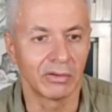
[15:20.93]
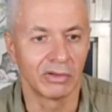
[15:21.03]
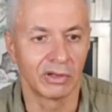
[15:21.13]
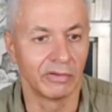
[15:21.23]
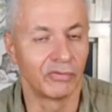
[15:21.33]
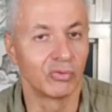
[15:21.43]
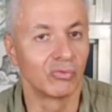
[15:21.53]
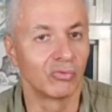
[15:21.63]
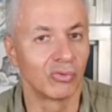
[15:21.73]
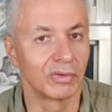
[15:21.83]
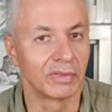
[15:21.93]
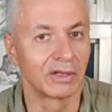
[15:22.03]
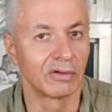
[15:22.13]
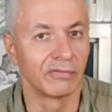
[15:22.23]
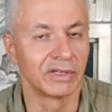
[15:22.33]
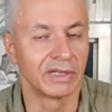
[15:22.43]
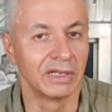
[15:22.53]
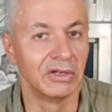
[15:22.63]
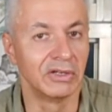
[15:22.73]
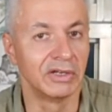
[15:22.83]
if you think of it in
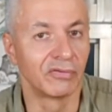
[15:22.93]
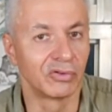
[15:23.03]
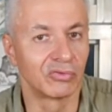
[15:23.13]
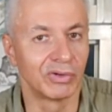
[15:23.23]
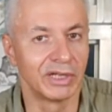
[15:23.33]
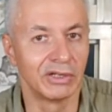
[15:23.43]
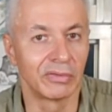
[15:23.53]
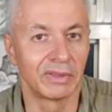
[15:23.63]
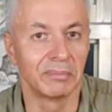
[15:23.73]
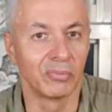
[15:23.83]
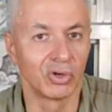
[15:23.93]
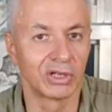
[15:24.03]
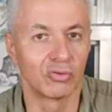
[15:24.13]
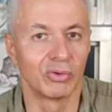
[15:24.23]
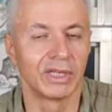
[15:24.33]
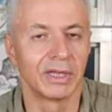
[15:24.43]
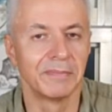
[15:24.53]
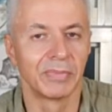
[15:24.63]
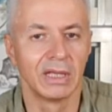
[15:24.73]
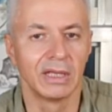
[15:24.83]
a different way, in a symbolic way,
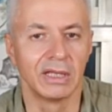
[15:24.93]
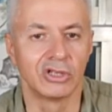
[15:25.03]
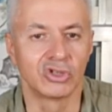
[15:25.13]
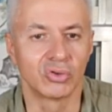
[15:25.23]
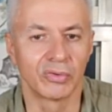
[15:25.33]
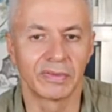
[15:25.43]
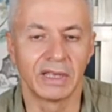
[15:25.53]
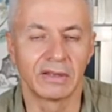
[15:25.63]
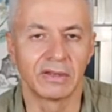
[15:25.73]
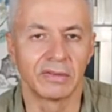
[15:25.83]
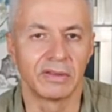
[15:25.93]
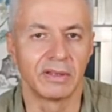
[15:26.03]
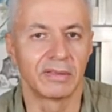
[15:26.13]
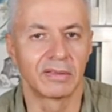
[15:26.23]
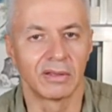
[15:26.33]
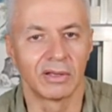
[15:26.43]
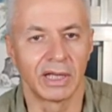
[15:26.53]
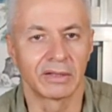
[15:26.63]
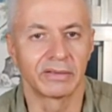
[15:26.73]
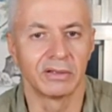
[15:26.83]
it shows that this
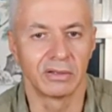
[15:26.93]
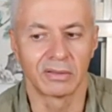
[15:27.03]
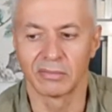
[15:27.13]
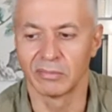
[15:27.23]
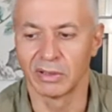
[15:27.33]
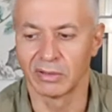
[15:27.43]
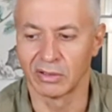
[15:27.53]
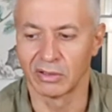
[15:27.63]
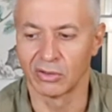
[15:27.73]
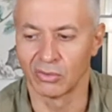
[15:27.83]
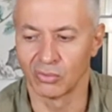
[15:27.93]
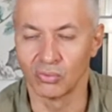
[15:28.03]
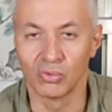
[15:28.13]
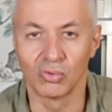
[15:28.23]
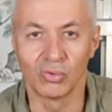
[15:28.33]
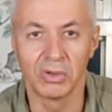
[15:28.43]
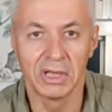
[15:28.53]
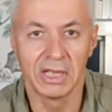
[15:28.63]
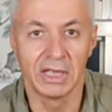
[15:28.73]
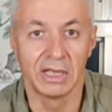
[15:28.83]
excellence, Rougon,
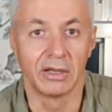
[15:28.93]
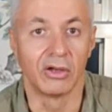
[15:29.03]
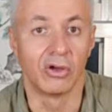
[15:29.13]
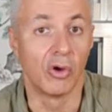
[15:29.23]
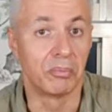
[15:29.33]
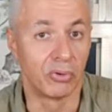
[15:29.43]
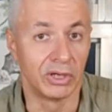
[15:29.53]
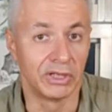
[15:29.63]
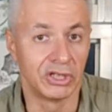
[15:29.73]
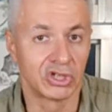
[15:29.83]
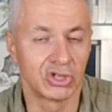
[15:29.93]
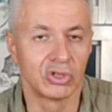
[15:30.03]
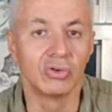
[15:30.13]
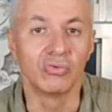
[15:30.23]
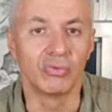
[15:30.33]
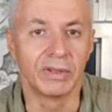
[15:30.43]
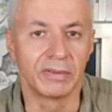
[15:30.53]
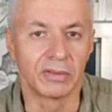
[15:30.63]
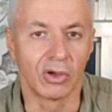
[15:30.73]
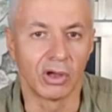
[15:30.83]
a politician with
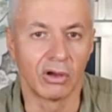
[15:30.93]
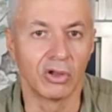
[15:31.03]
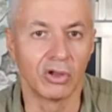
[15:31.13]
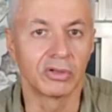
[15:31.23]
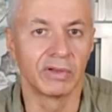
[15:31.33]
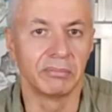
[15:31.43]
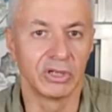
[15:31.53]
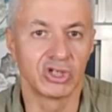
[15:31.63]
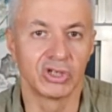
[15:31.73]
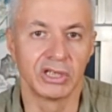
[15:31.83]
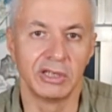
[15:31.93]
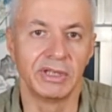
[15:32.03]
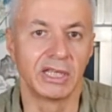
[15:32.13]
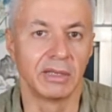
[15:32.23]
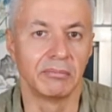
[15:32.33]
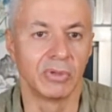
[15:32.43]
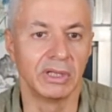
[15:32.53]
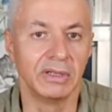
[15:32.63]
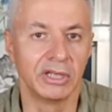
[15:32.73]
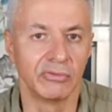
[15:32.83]
a lot of ambition, he became
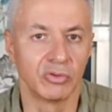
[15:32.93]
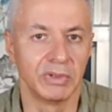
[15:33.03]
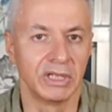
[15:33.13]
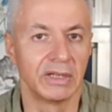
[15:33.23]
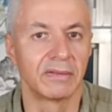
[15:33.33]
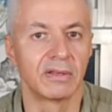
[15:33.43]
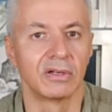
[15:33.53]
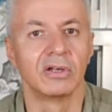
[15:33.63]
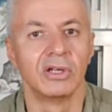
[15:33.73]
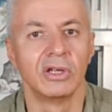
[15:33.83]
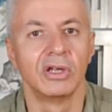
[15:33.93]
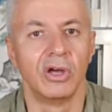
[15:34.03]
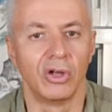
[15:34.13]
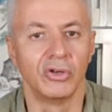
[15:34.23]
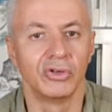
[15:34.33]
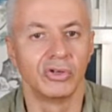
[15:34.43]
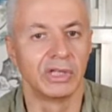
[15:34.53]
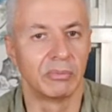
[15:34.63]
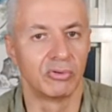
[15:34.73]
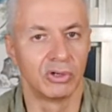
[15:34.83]
interior minister under
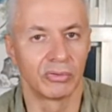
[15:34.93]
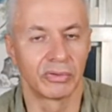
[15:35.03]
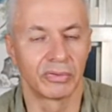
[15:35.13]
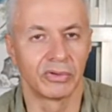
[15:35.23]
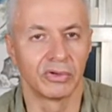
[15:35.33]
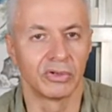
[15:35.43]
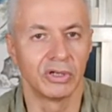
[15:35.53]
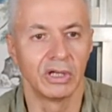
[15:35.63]
Napoleon III,